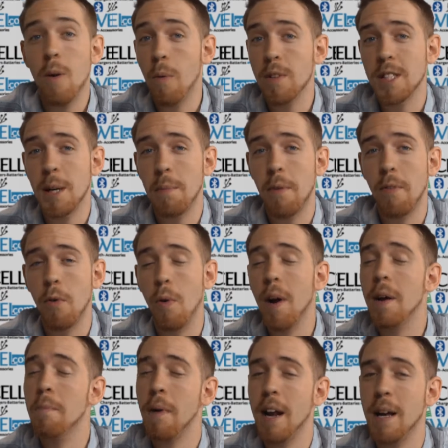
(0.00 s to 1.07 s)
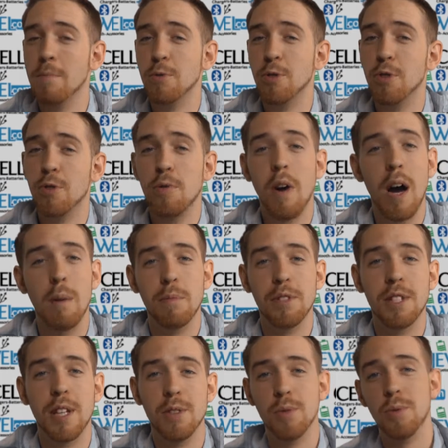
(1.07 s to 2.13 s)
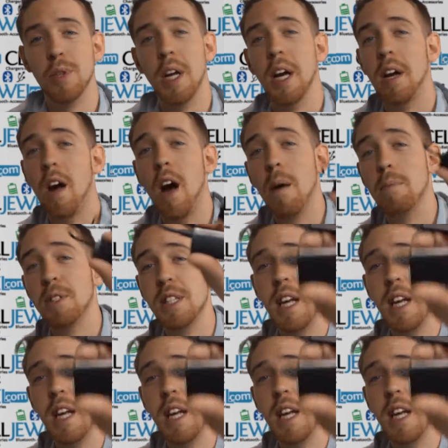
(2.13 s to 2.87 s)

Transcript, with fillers: What's up everyone, my name is Drew, I'm with CellJewel.com, and